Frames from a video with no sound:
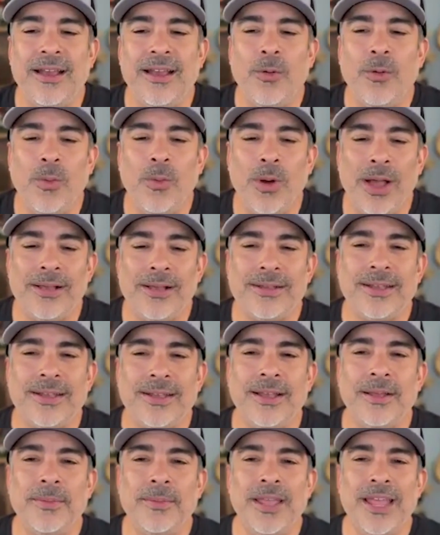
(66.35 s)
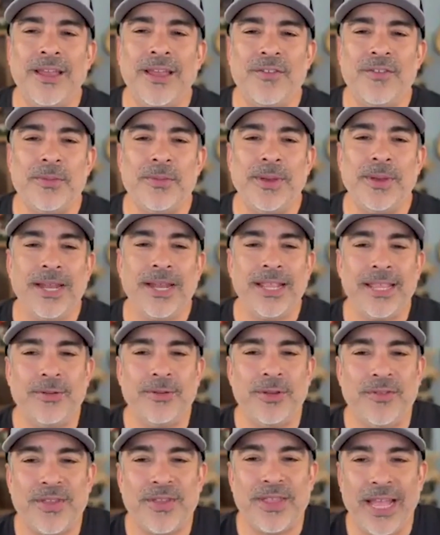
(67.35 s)
Welcome, everybody.
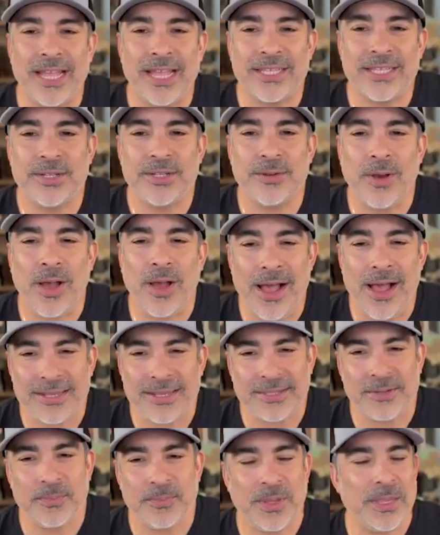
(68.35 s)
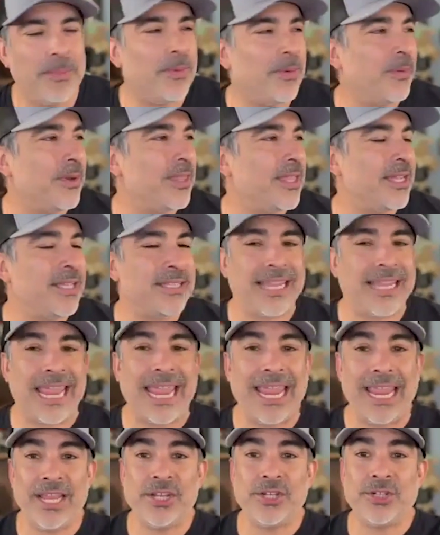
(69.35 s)
We've got two awesome people with us.
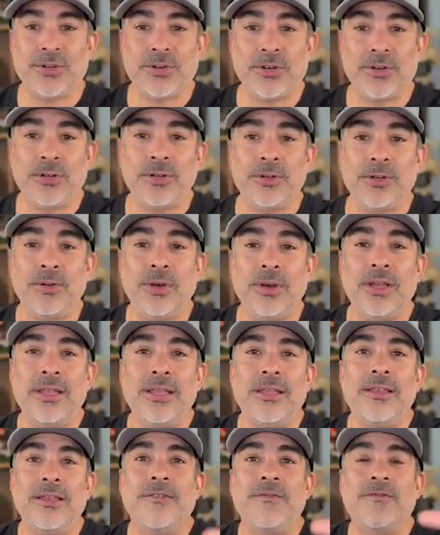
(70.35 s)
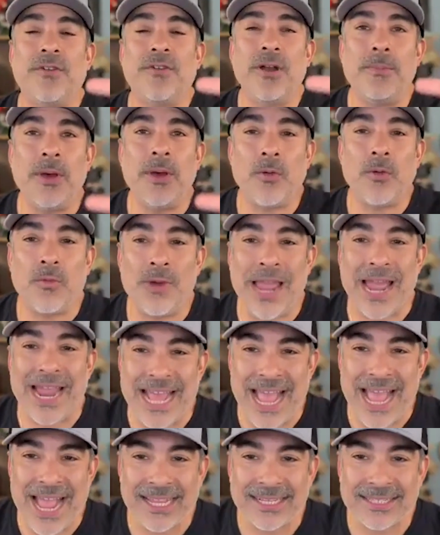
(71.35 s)
Andrew from Red
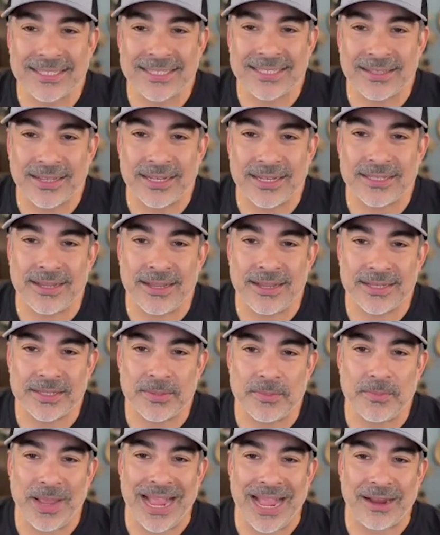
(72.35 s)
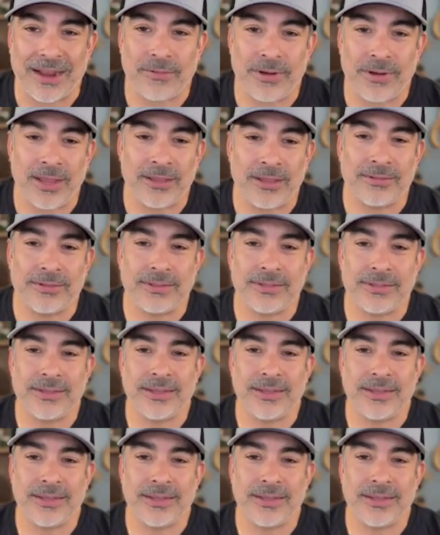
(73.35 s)
X. Look at his awesome background.